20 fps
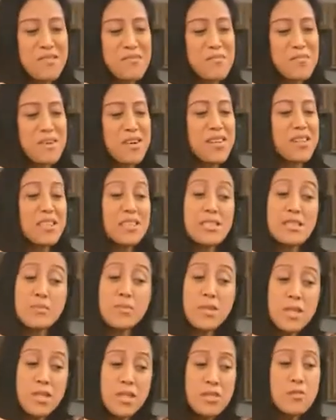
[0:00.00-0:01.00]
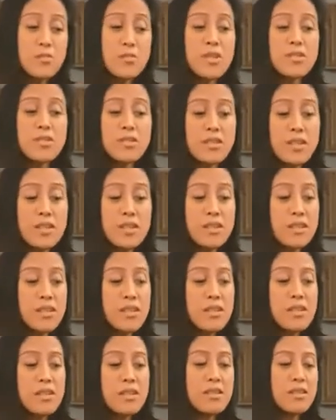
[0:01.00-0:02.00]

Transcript: but like spinach would be good here,